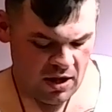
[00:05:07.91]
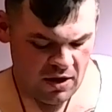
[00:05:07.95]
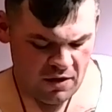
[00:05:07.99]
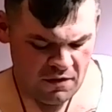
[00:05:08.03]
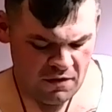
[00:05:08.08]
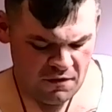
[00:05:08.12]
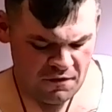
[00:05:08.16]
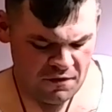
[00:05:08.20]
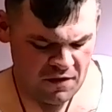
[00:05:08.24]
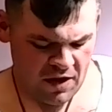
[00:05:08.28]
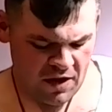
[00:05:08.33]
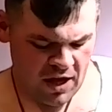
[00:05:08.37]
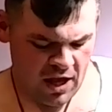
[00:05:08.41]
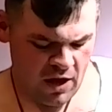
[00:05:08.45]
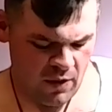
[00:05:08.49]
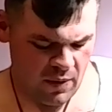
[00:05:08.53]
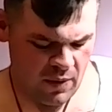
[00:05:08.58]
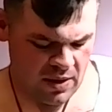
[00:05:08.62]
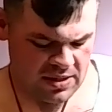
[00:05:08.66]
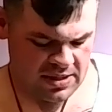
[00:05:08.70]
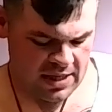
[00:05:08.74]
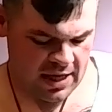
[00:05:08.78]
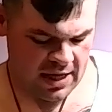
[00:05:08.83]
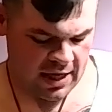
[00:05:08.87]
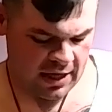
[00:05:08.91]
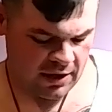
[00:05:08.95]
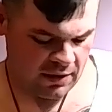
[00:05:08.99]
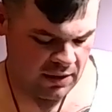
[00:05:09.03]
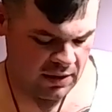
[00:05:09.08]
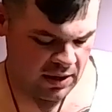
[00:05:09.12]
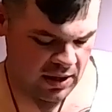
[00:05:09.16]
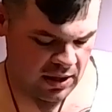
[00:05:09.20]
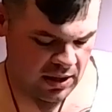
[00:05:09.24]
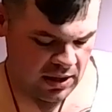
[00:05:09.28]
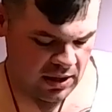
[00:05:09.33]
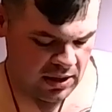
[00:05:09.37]
Freya was
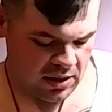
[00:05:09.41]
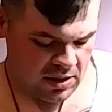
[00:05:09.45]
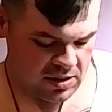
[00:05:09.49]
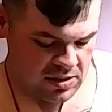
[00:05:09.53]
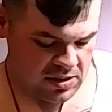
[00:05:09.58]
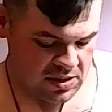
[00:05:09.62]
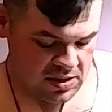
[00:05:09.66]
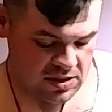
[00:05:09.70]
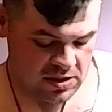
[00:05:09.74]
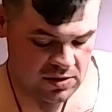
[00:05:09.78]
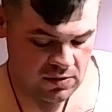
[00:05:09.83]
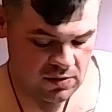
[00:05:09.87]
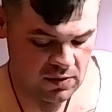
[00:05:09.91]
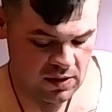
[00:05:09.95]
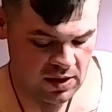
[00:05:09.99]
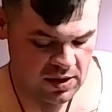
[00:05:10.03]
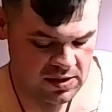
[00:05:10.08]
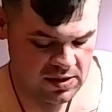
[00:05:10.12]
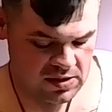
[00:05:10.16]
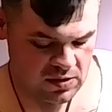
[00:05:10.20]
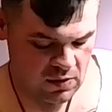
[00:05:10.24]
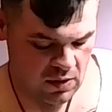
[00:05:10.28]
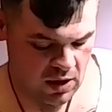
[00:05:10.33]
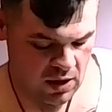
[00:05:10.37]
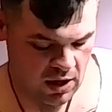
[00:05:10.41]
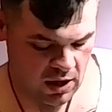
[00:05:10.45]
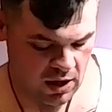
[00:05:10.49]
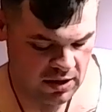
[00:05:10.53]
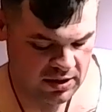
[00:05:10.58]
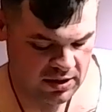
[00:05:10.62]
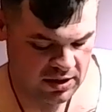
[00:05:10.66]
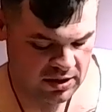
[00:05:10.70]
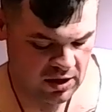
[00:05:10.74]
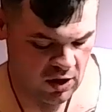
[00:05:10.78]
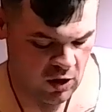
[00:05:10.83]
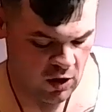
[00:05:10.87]
angry. She snorted so hard
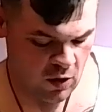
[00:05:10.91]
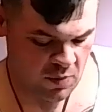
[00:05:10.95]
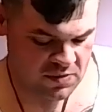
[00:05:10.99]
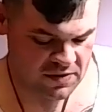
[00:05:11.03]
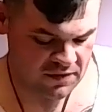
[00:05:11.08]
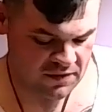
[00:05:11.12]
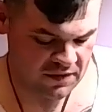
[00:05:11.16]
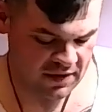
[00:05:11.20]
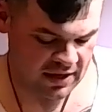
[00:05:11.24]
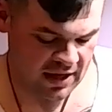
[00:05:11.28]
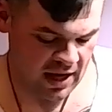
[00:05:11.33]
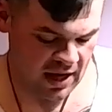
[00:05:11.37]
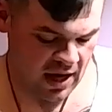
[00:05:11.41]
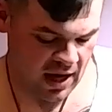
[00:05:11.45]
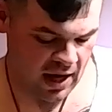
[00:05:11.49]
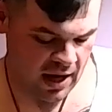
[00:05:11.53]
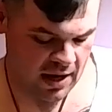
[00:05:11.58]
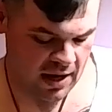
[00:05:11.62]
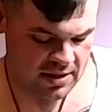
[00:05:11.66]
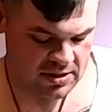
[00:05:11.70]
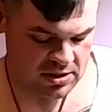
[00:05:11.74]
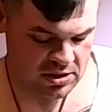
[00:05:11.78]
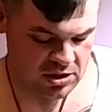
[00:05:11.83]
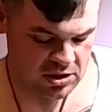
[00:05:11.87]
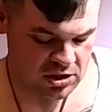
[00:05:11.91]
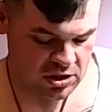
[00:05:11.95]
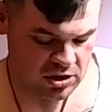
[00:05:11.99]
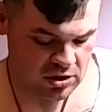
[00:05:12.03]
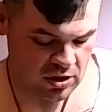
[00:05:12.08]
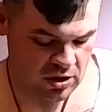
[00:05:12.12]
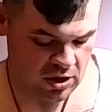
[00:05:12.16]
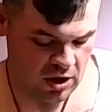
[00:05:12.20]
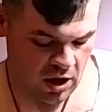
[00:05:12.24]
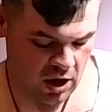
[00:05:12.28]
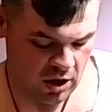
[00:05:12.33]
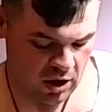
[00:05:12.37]
that the homes of the gods
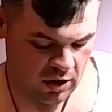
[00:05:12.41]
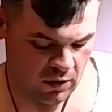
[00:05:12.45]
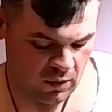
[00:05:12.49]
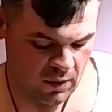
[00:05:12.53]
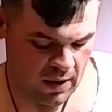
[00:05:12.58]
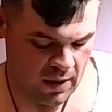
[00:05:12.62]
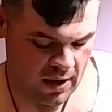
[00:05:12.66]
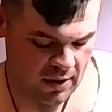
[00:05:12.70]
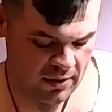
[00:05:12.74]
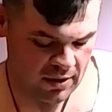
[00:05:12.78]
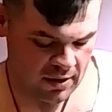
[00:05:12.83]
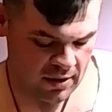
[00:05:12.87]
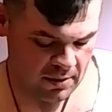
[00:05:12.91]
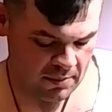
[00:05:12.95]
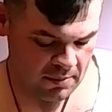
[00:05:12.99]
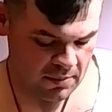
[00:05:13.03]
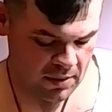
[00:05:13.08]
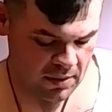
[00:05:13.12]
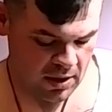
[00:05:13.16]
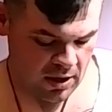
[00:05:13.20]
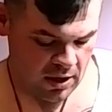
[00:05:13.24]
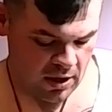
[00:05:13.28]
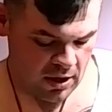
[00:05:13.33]
shook all around them.